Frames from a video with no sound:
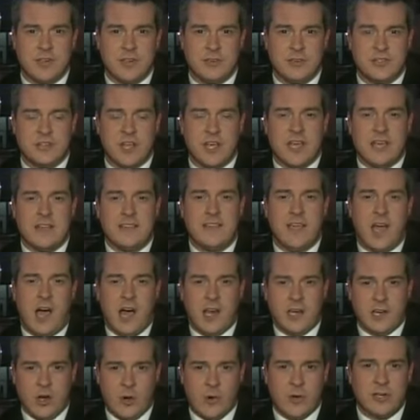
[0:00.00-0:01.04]
years, the
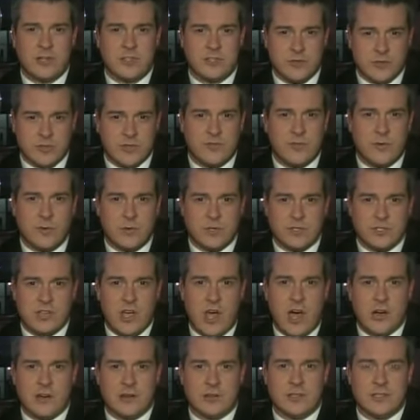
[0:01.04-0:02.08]
ongoing search for his
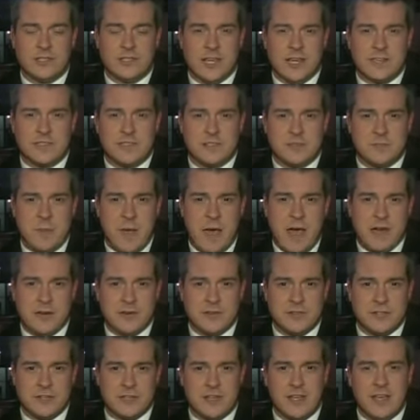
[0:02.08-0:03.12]
daughter, Alexis
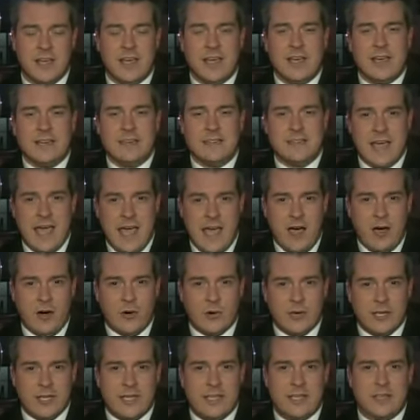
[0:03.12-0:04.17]
Patterson.
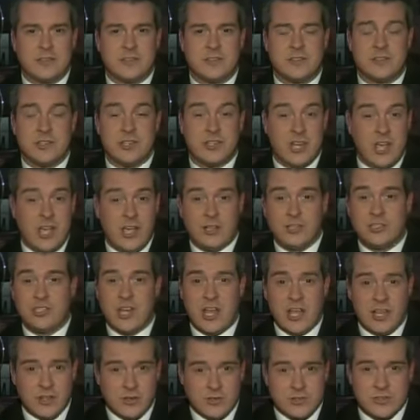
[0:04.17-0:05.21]
Now he is in jail.
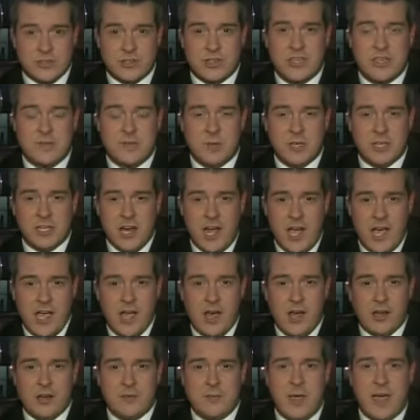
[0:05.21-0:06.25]
Jailers are keeping an eye
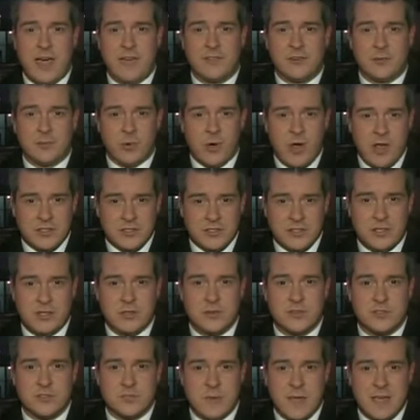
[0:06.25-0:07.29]
on him after
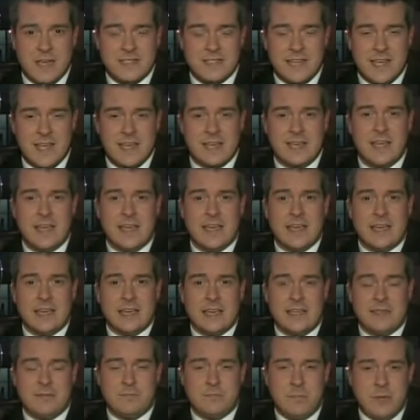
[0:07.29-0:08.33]
prosecutors maintain
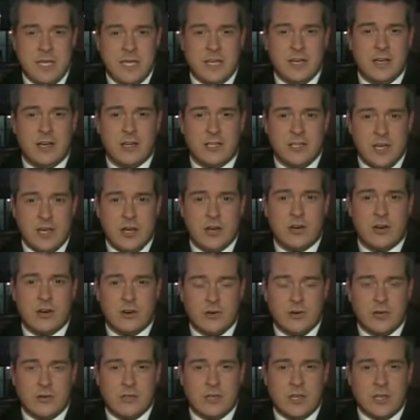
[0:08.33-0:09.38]
he beat a young
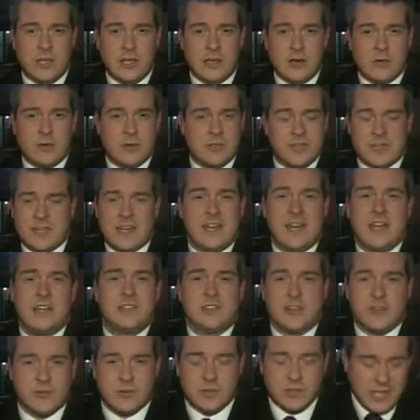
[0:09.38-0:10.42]
girl within an
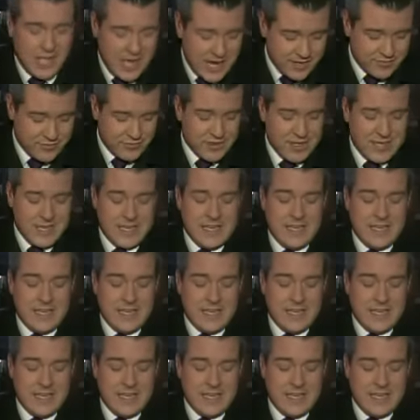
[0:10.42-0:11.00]
inch of her life.